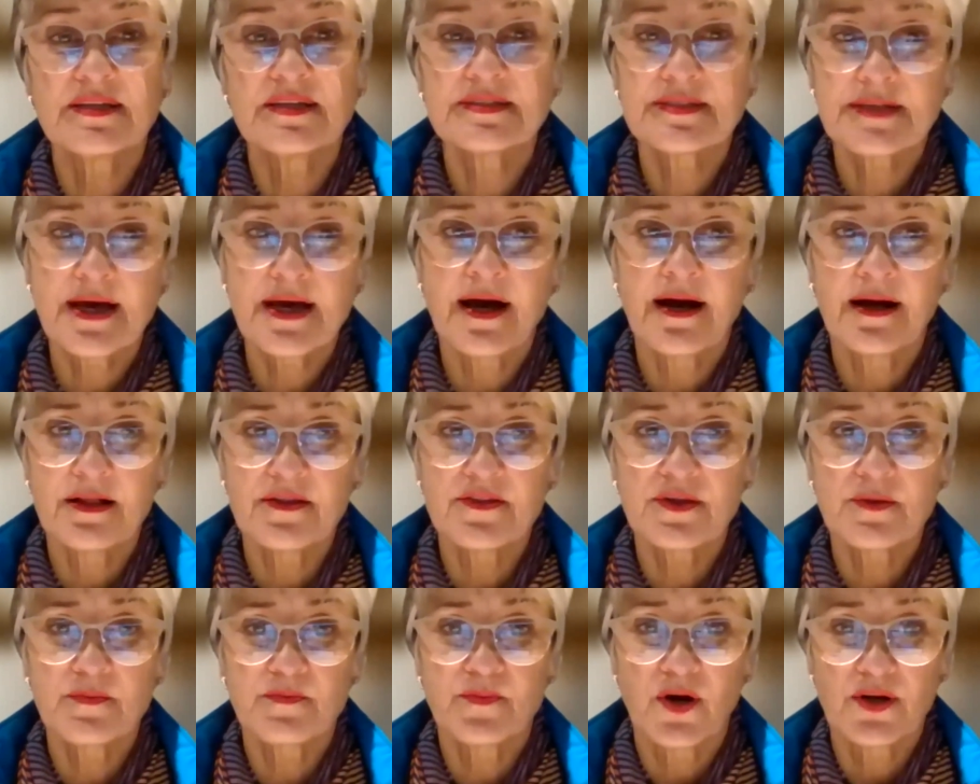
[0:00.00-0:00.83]
is a
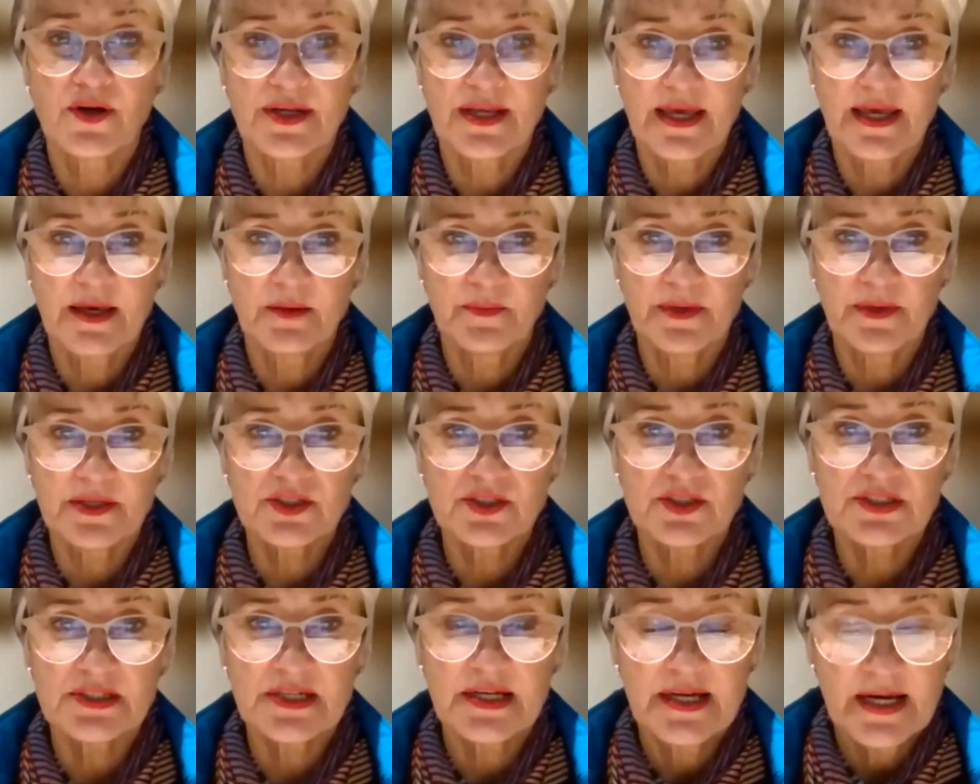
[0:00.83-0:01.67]
healthy body
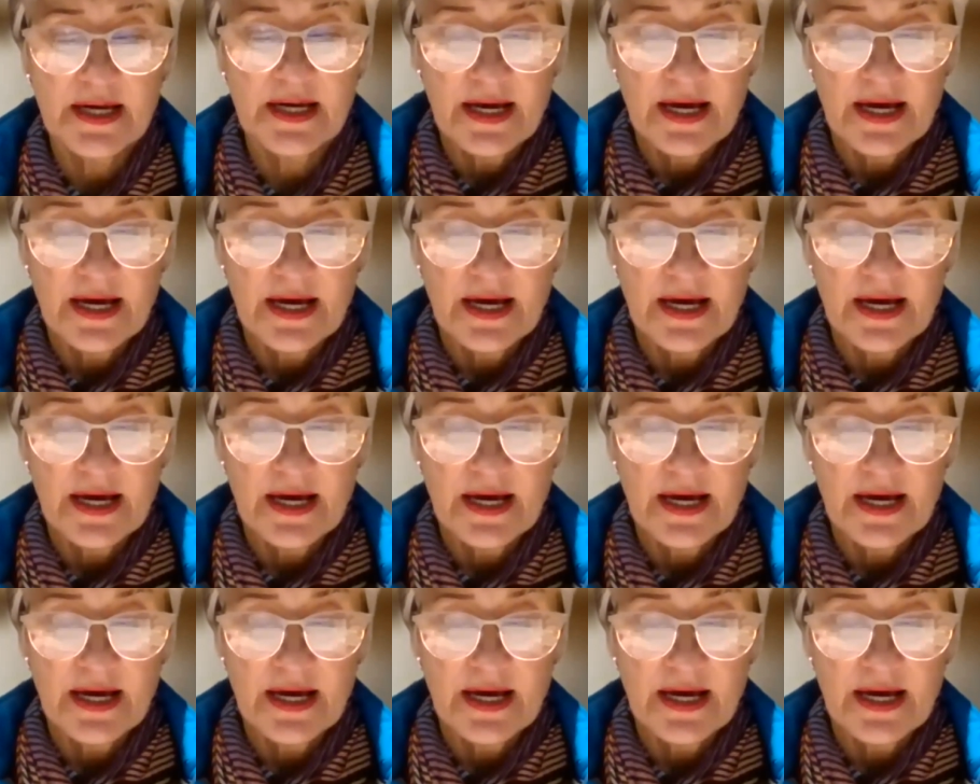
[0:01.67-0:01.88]
image